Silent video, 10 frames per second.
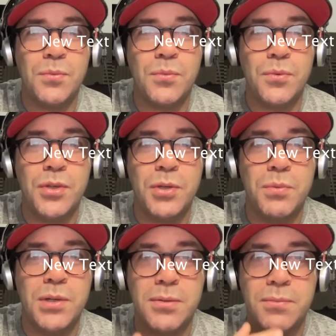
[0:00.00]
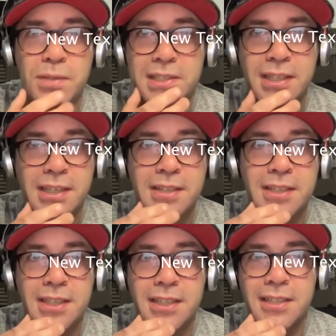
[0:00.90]
You were recently at
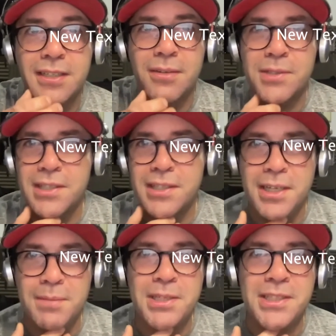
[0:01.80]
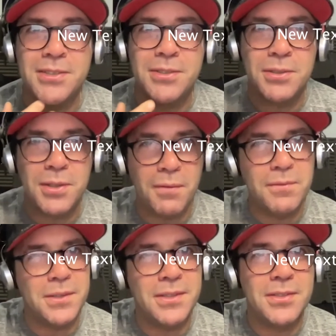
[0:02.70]
was it the diabetes
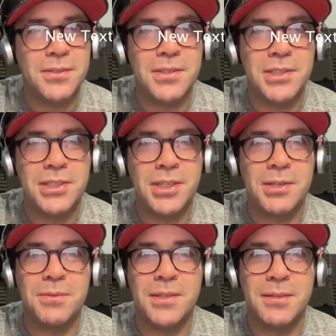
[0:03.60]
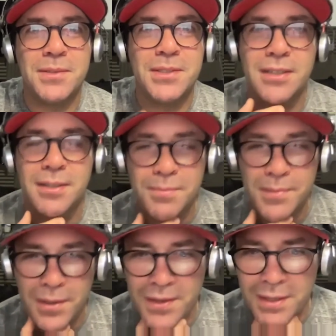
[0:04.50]
conference or the show that was on
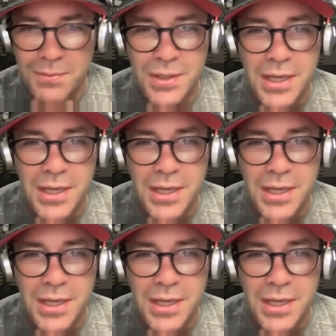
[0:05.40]
there? Was